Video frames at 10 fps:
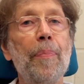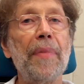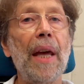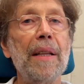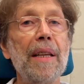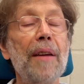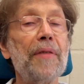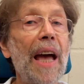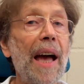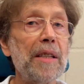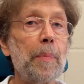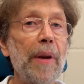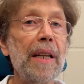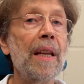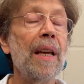And if there has
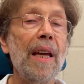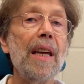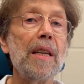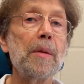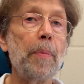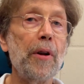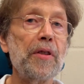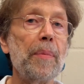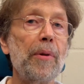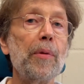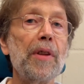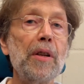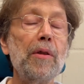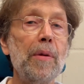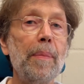been, it is possible that
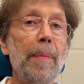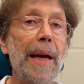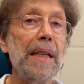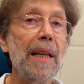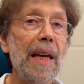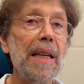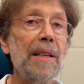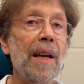you may need